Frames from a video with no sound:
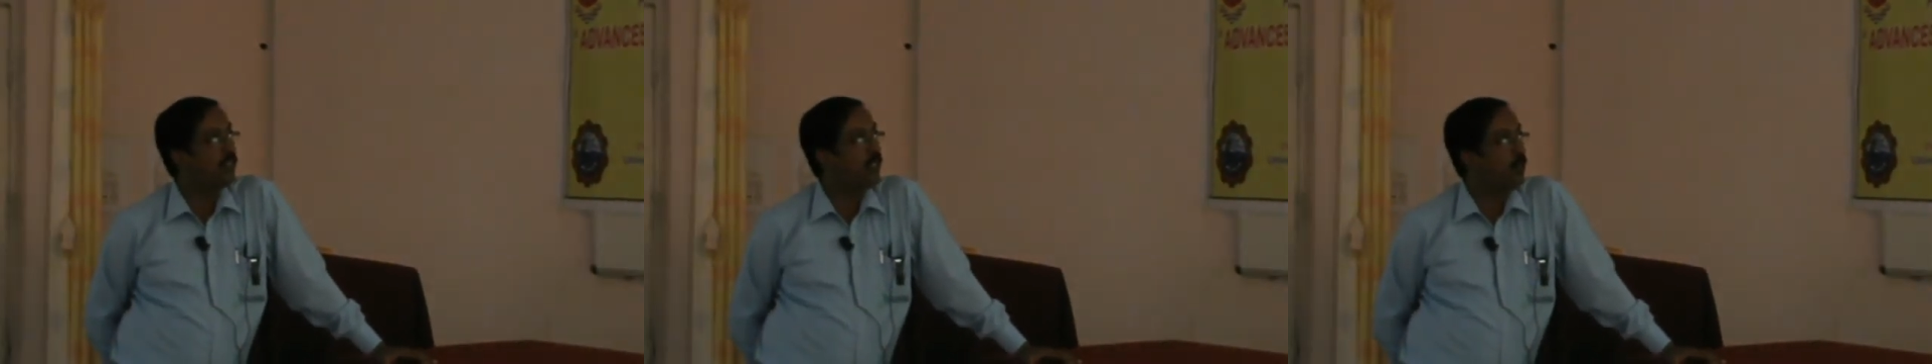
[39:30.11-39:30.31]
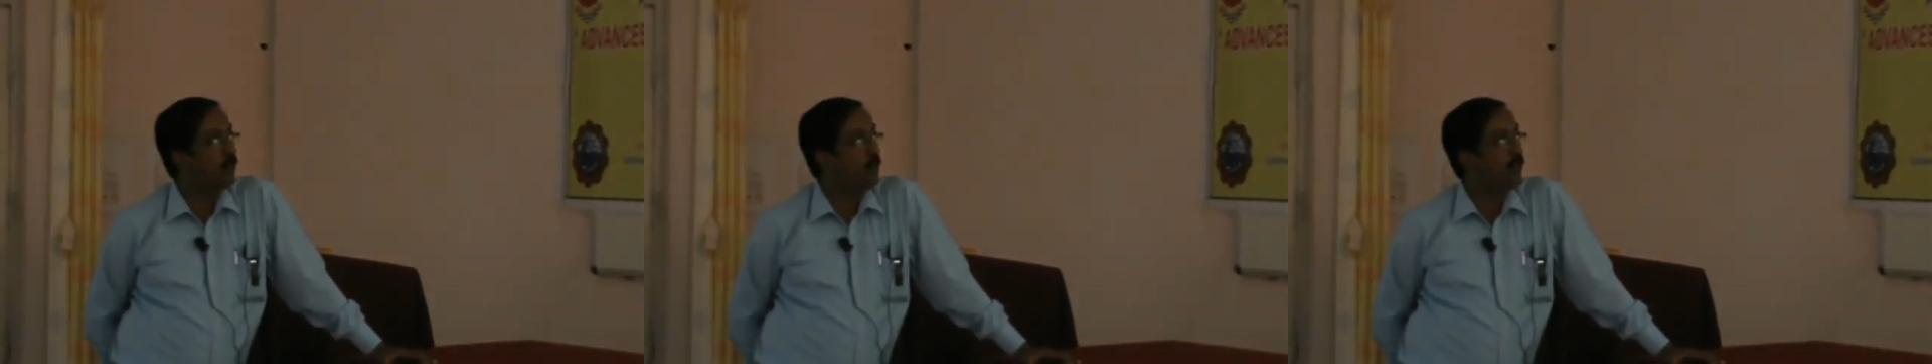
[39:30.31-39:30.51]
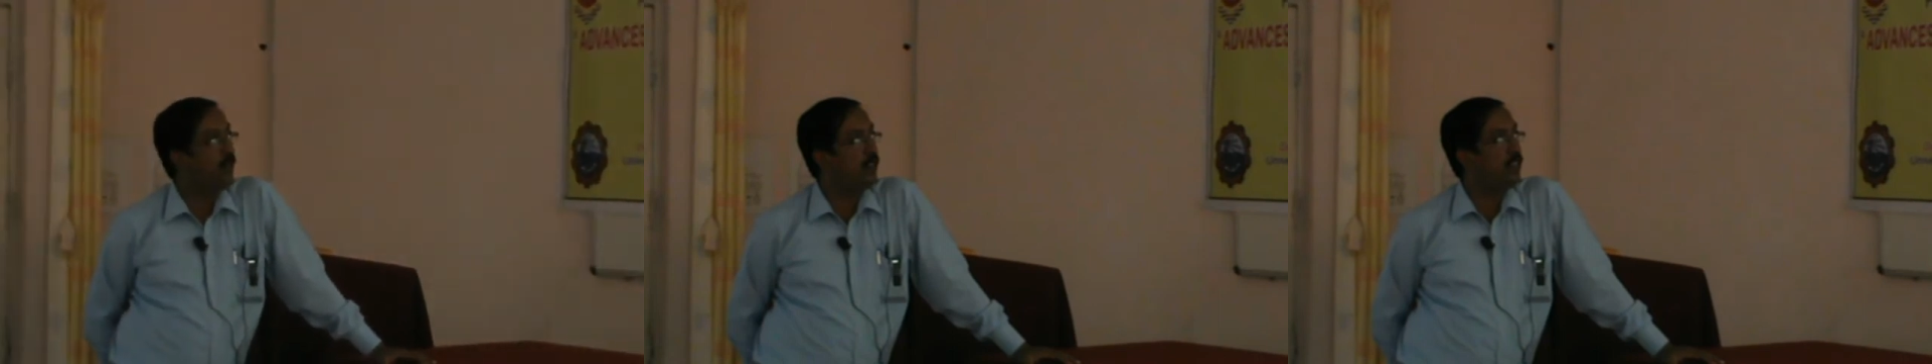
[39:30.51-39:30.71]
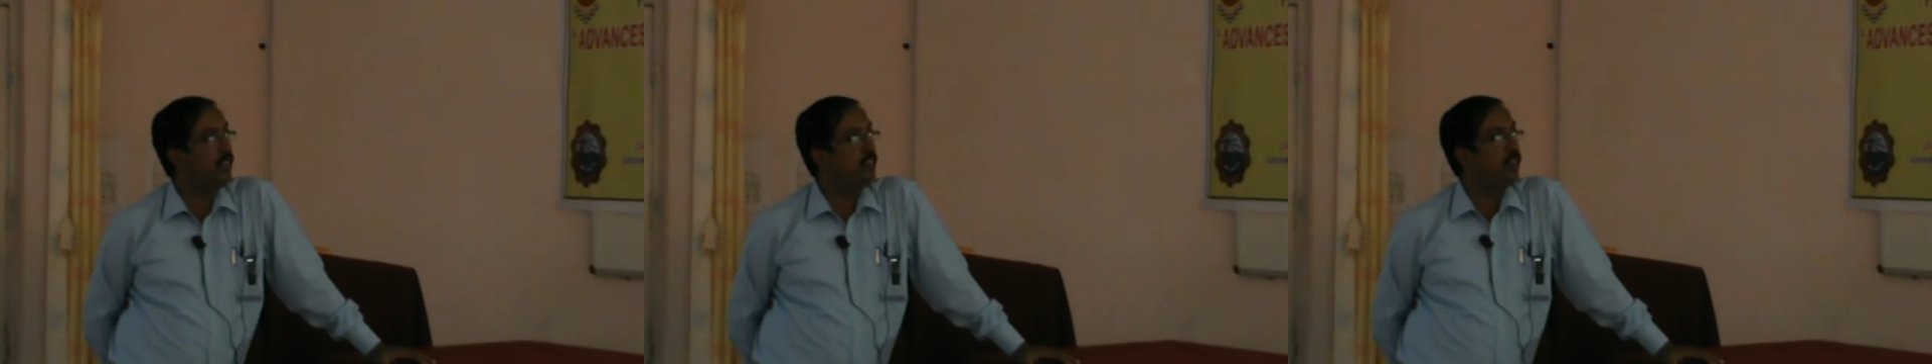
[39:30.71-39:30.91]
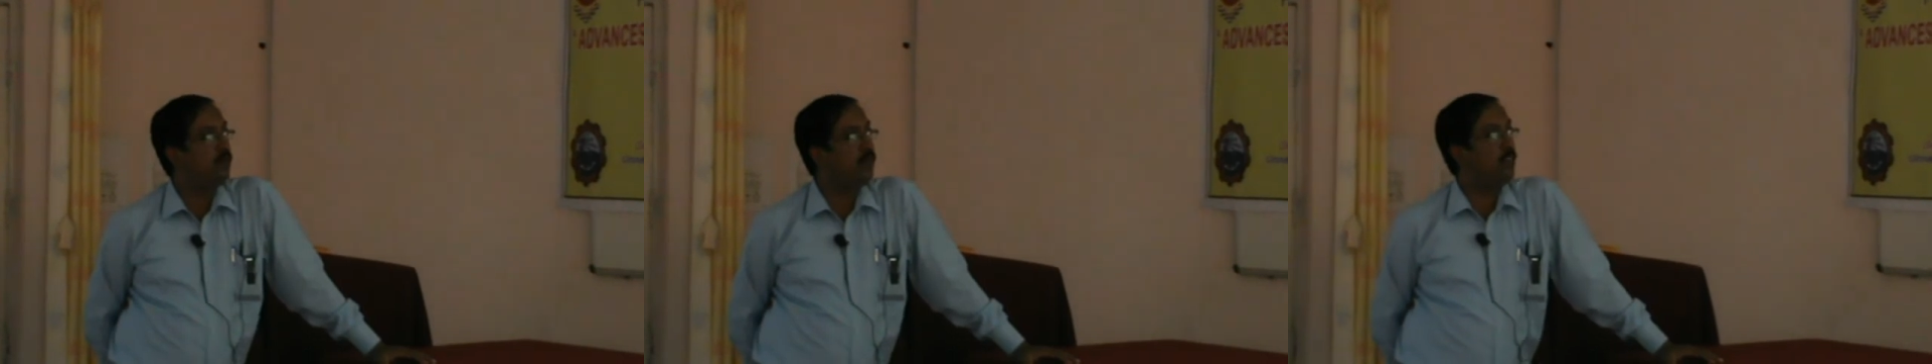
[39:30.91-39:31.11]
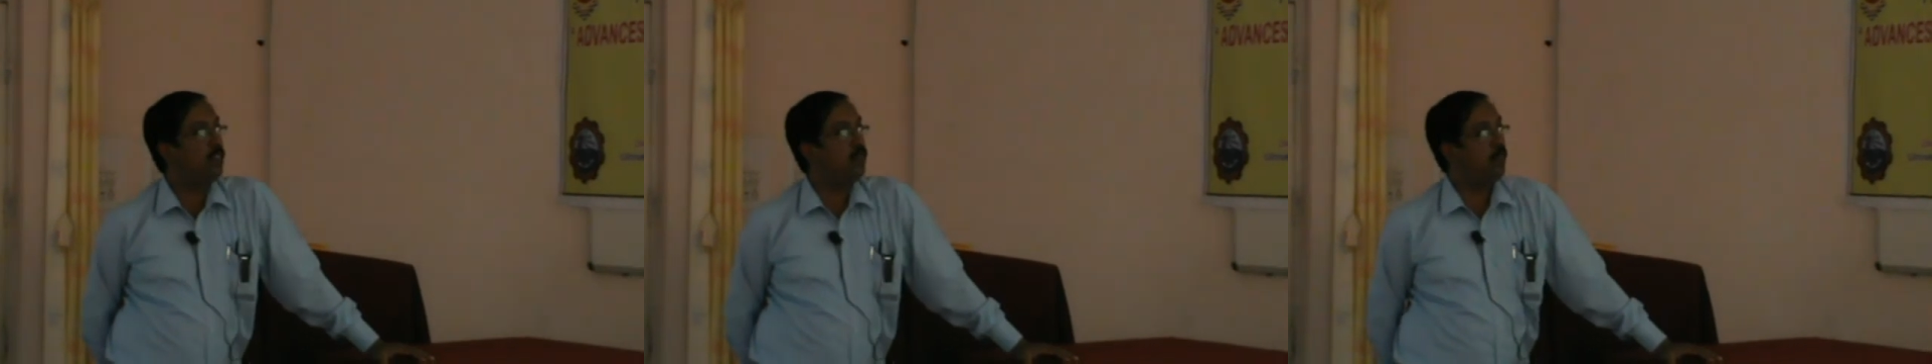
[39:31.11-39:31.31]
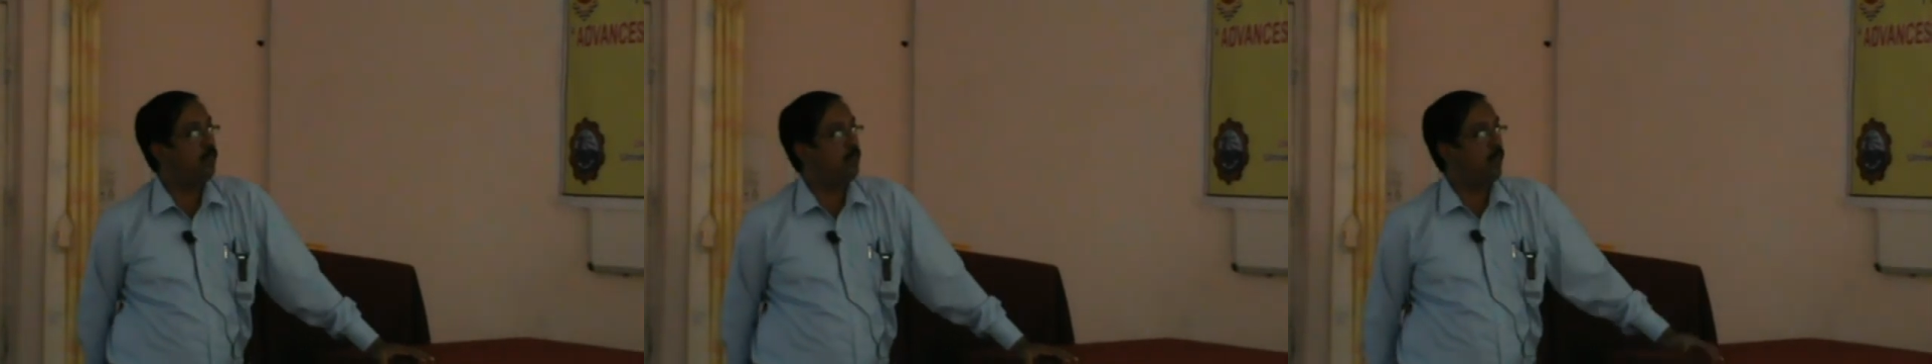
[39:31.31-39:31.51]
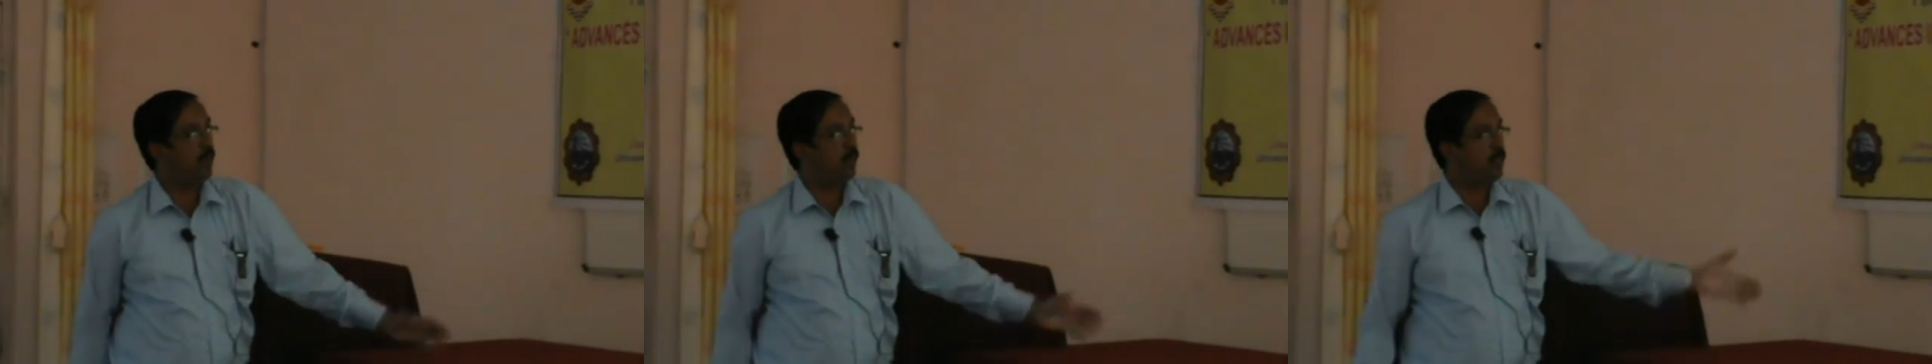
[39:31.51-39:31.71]
Self-powered sensor means you
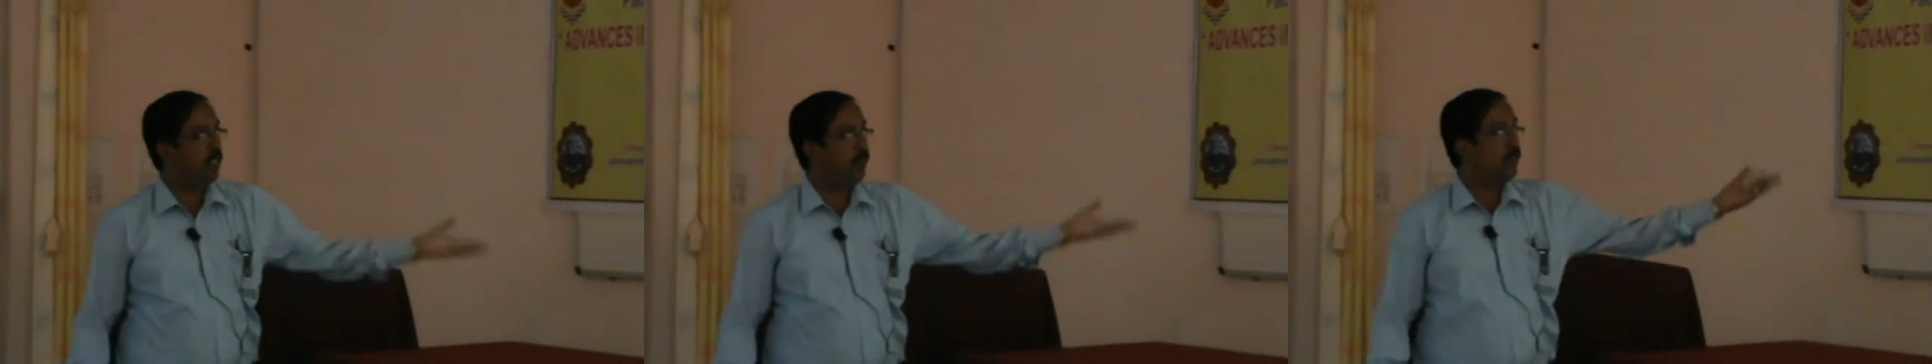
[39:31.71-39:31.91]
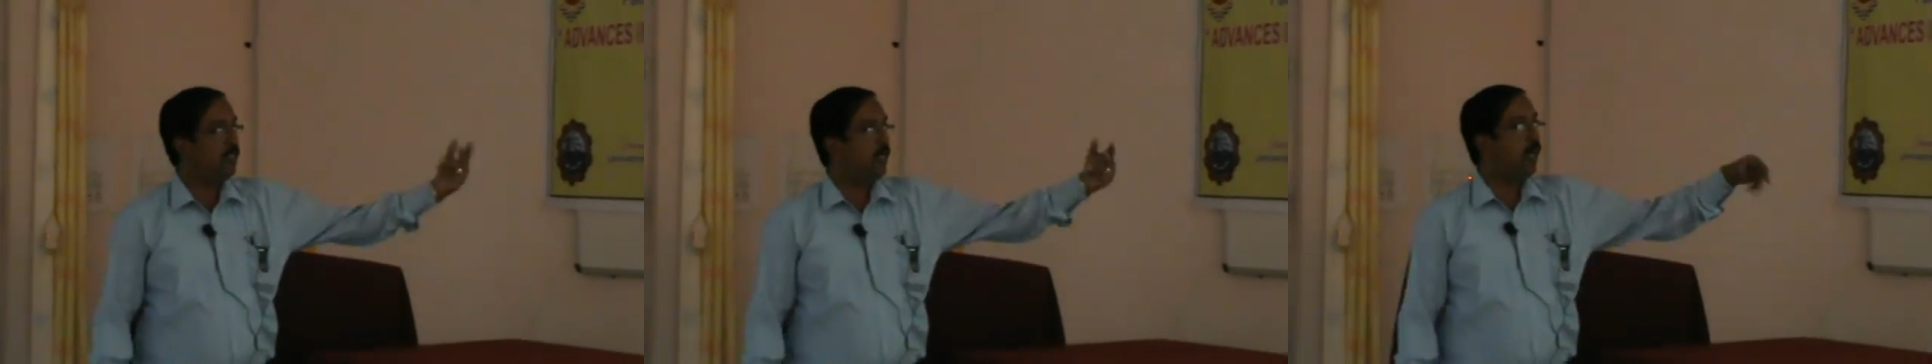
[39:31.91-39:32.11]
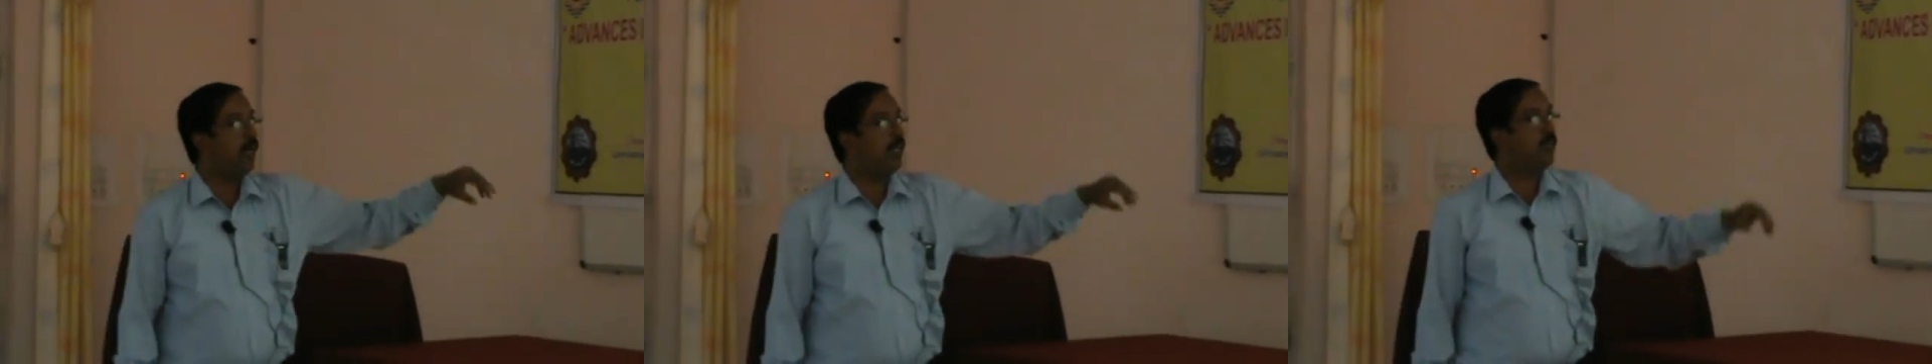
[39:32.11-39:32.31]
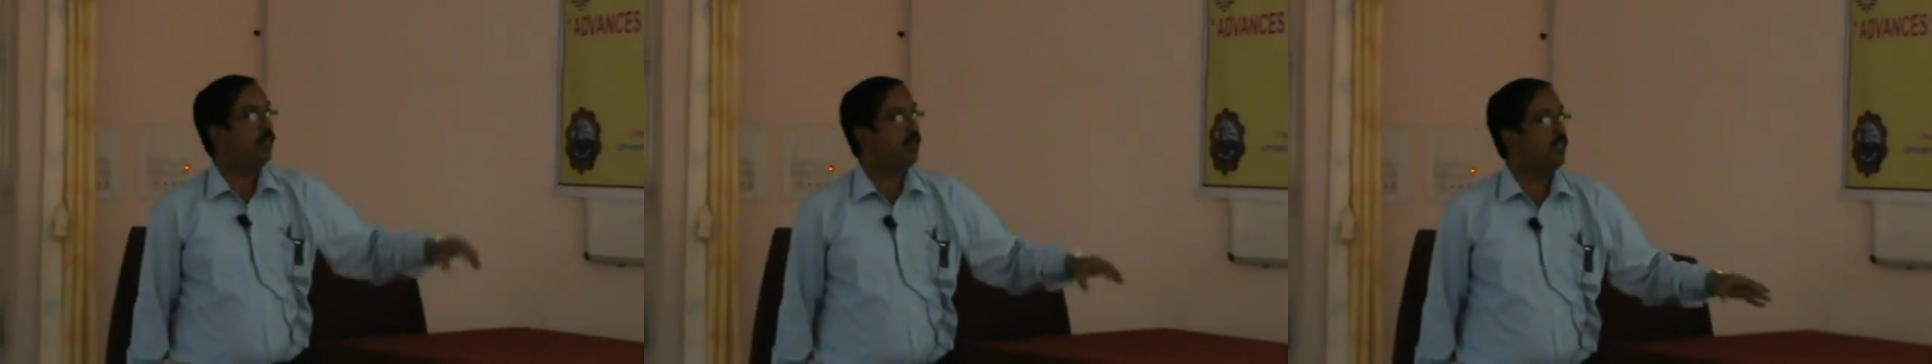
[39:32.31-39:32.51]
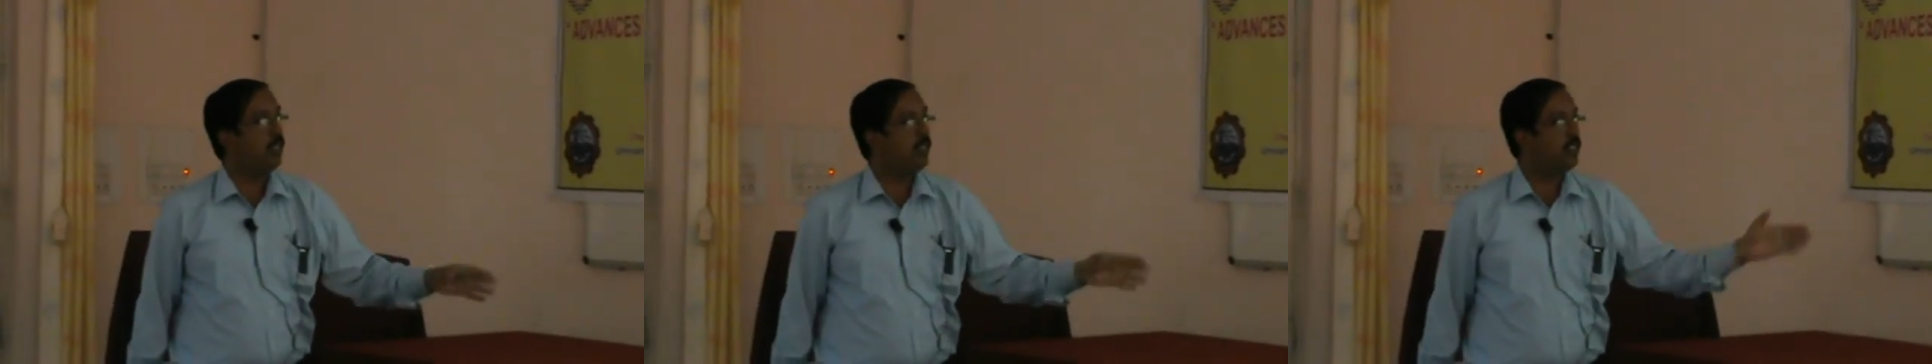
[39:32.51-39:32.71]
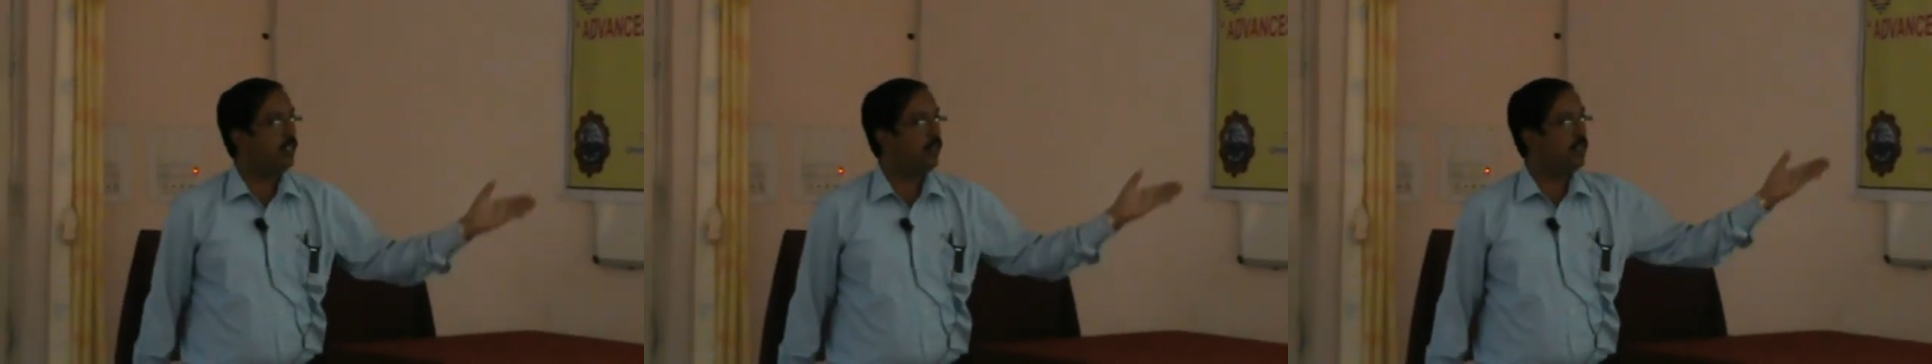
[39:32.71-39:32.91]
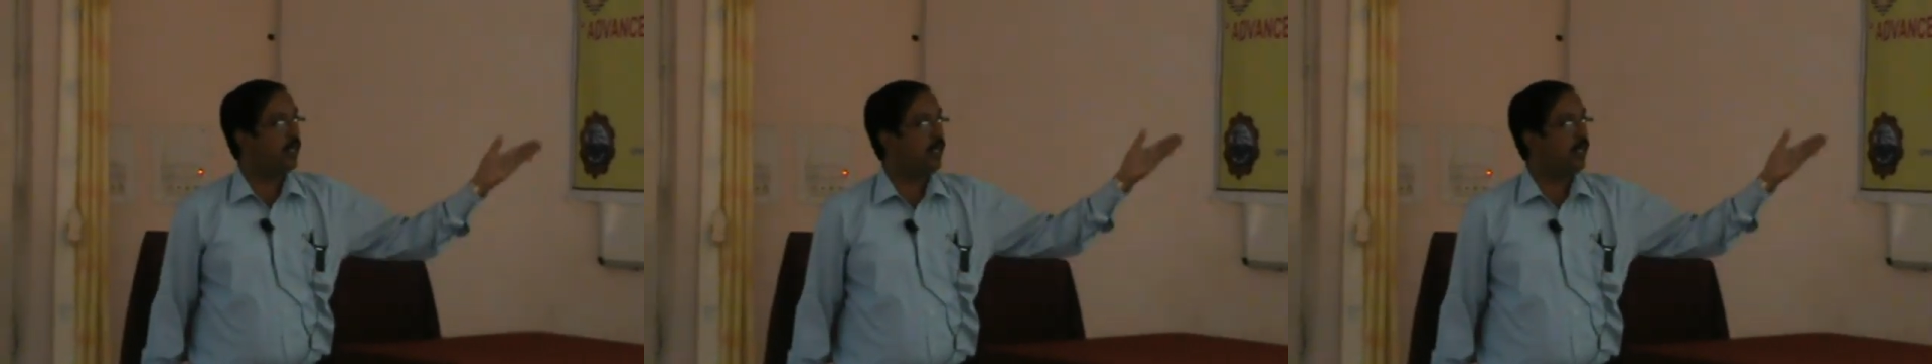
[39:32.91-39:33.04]
are making up the RF energy,